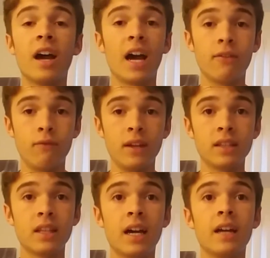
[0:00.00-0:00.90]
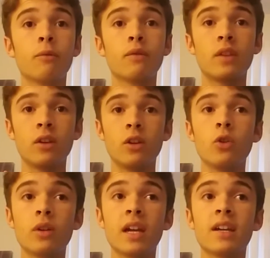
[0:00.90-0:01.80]
I think that with the
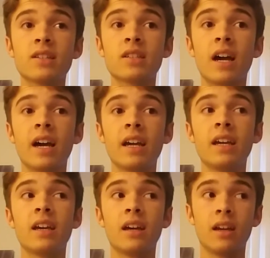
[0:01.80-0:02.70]
new K S I,